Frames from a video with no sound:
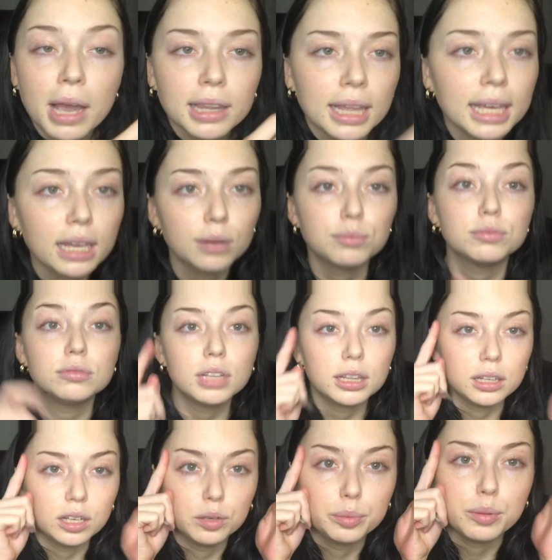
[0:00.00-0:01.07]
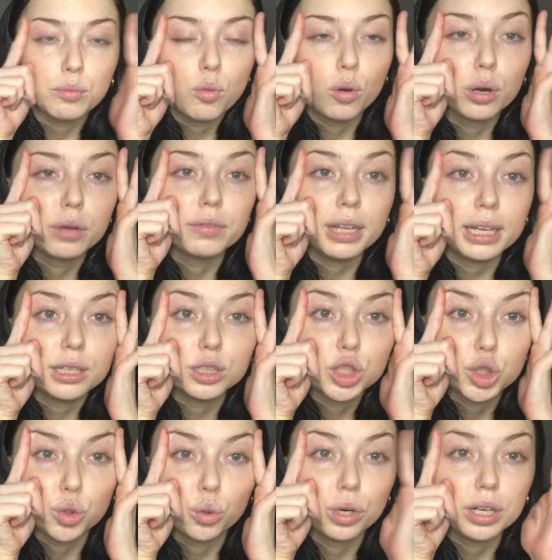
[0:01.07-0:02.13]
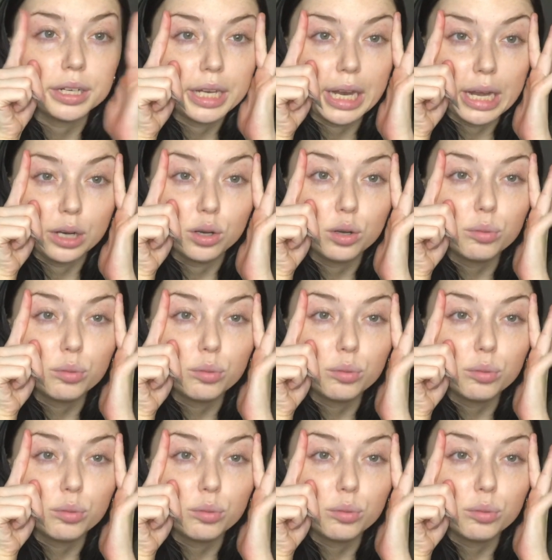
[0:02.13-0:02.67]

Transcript: like a little bit more of like a short, narrow